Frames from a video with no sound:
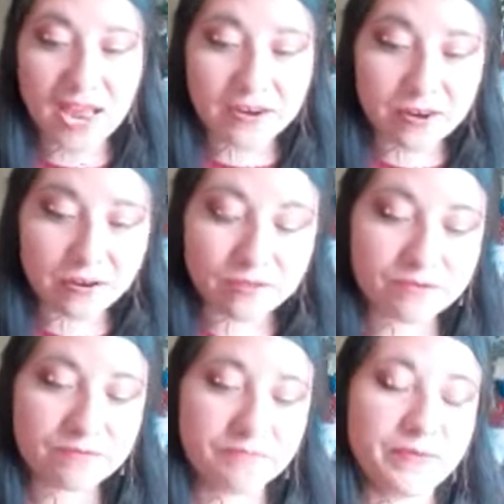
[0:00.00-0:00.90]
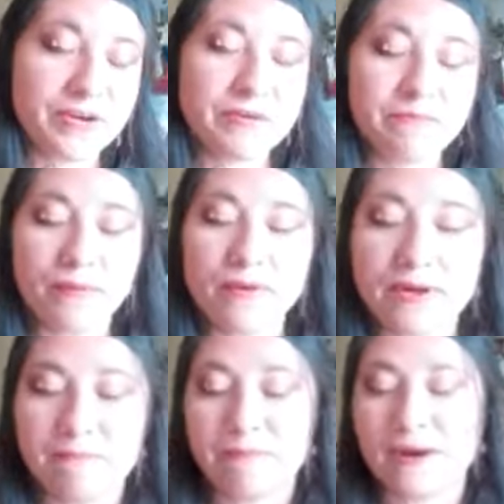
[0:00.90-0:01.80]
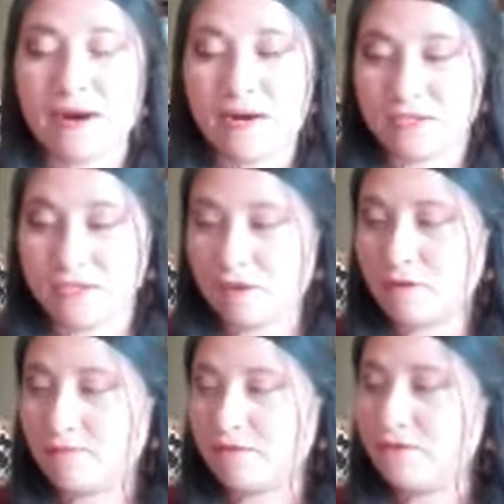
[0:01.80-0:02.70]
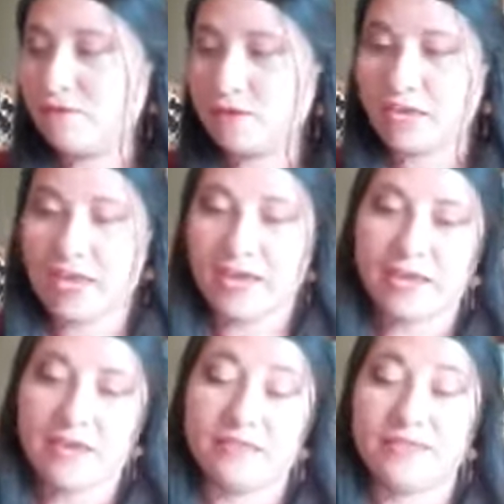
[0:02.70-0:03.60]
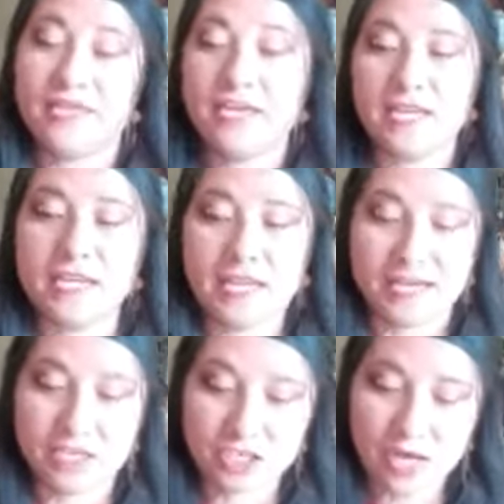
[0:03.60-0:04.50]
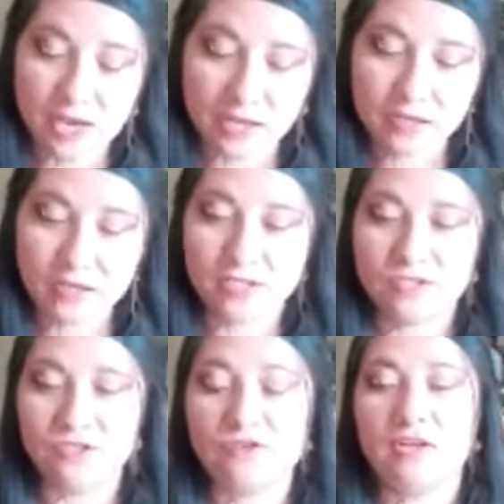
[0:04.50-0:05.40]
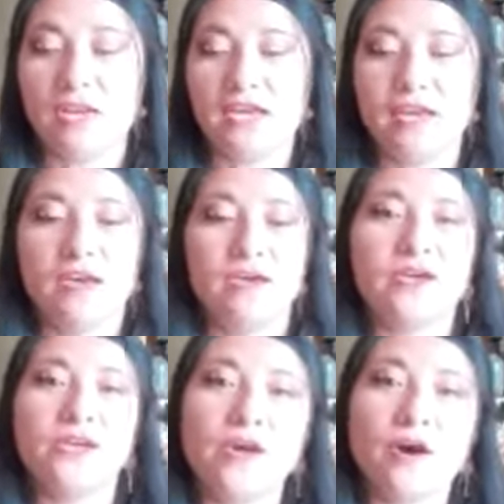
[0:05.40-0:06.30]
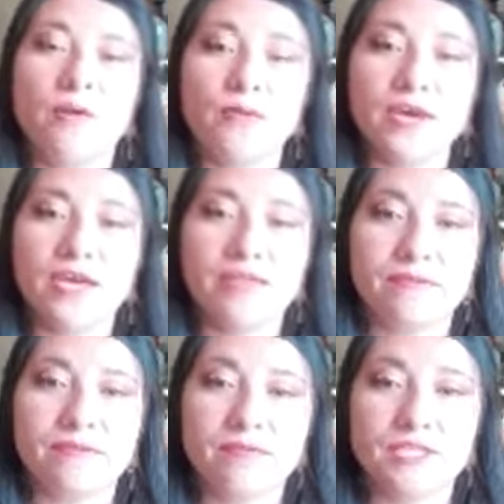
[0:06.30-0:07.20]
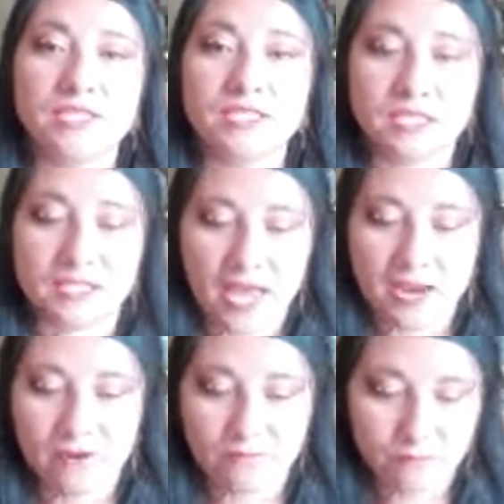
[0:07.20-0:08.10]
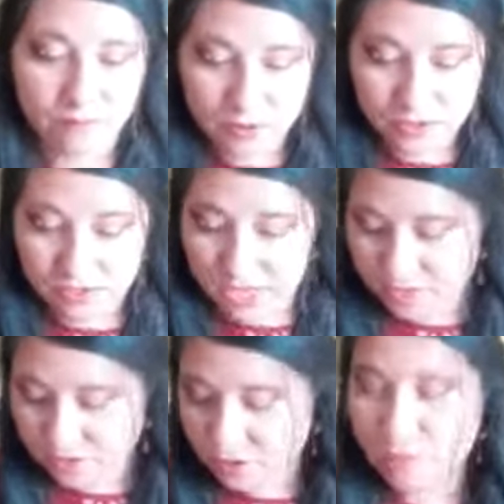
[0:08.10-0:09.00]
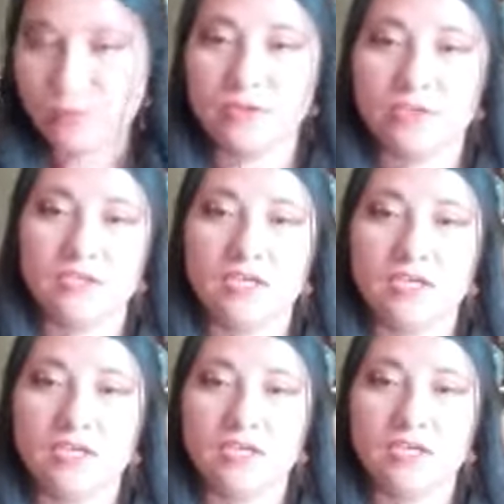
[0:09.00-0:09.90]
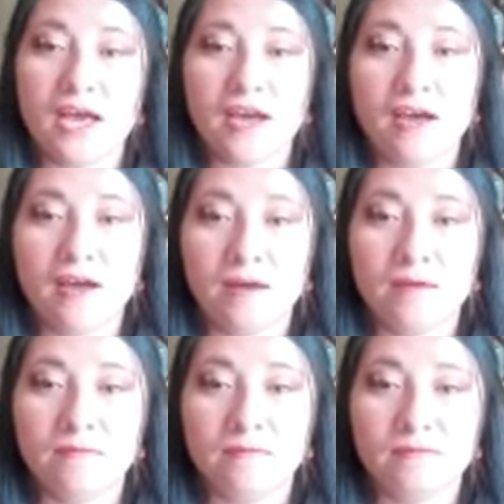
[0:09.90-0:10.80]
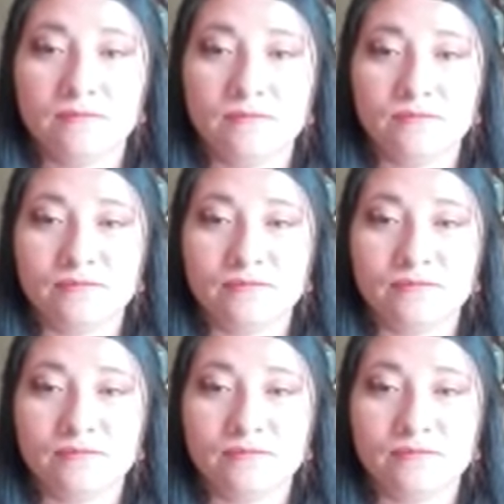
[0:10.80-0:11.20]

another very important part of thinking like a child is go with this kind of books that you would I